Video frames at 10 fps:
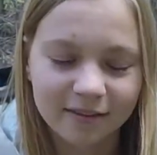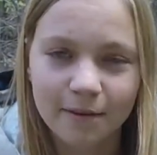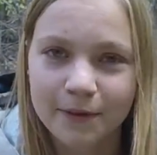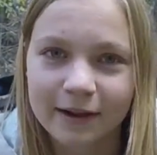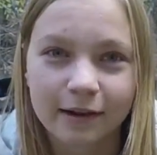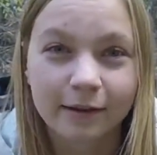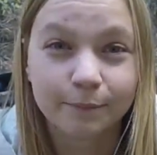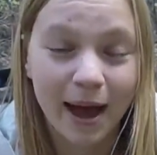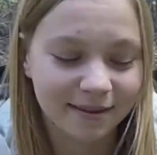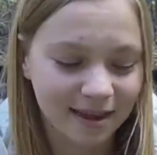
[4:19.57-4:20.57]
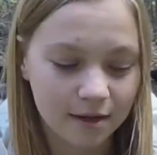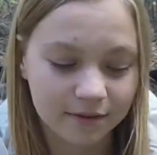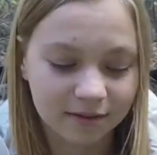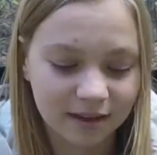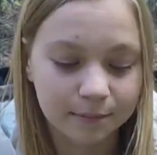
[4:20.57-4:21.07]
It's something bass
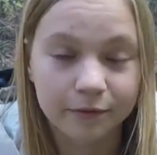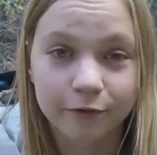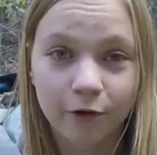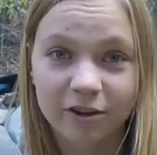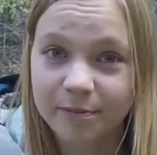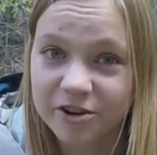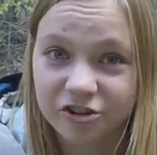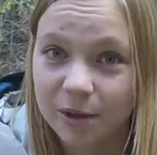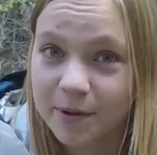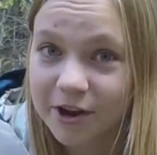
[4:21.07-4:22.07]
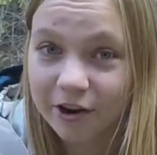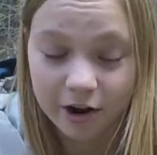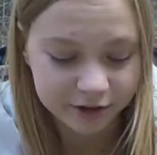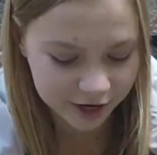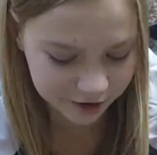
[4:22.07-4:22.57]
haven't seen before, especially up here in
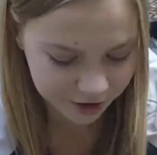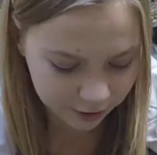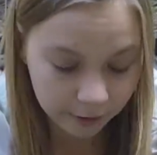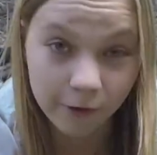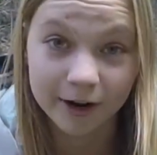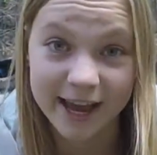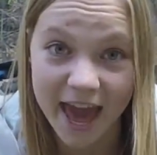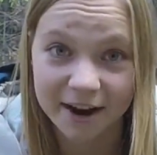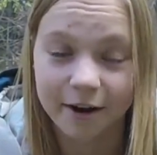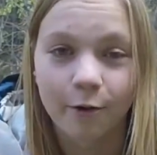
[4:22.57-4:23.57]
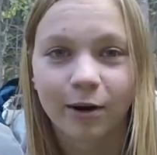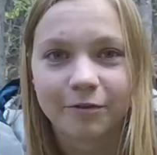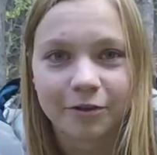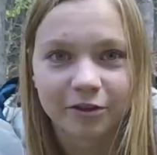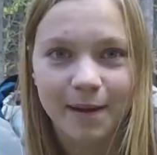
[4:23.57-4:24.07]
Ontario or in Canada,
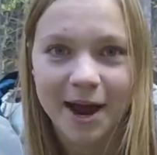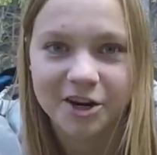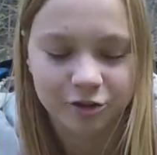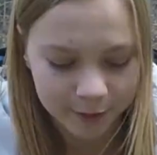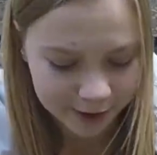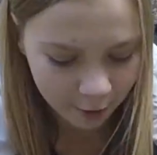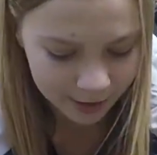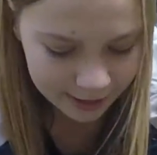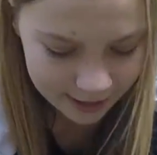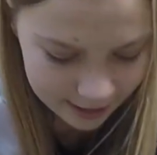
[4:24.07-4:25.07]
wherever this package will be going.